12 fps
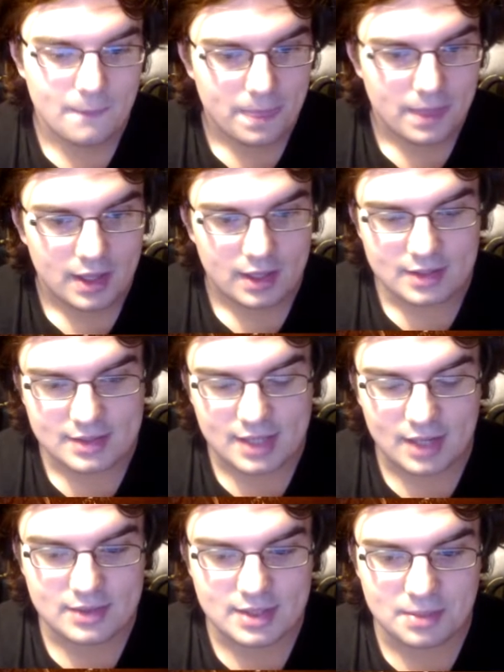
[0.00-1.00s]
And it sounds
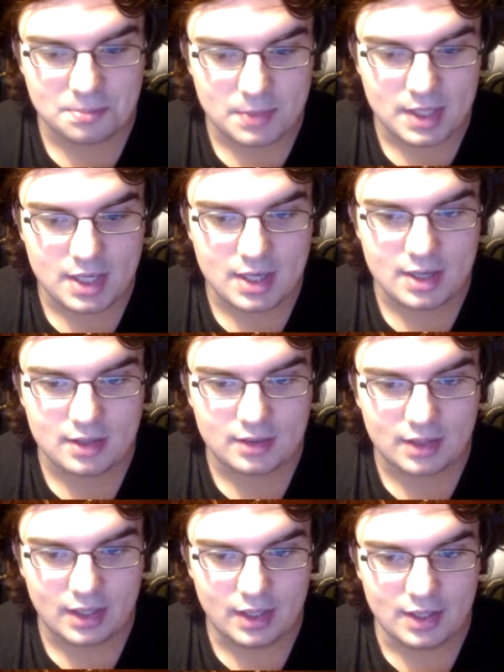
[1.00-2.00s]
to me
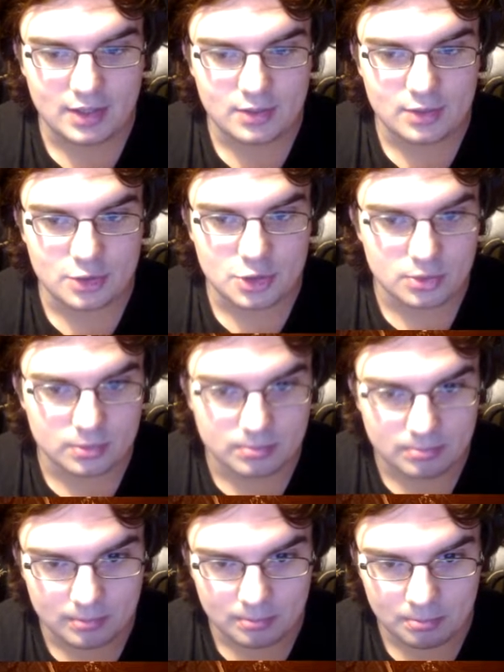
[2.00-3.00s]
like you can shoot a
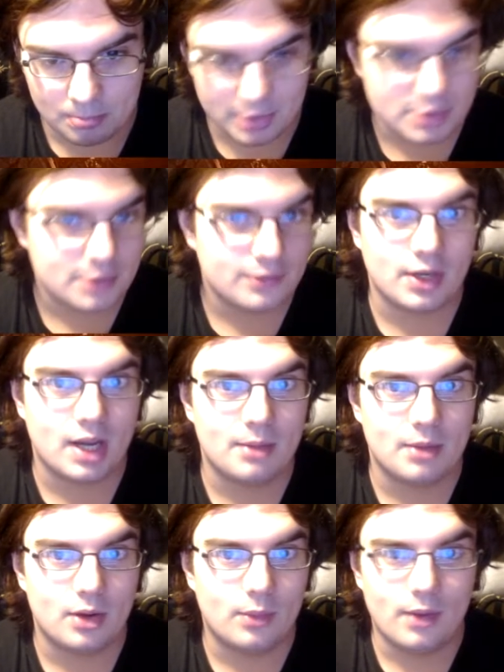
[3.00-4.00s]
bunch of your ammo at
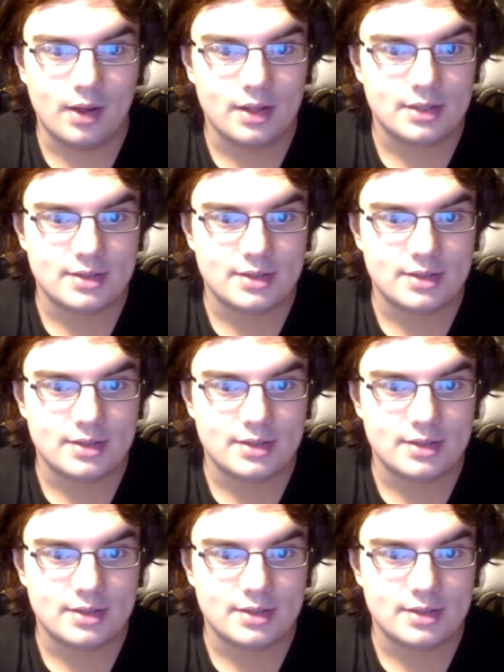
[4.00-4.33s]
once,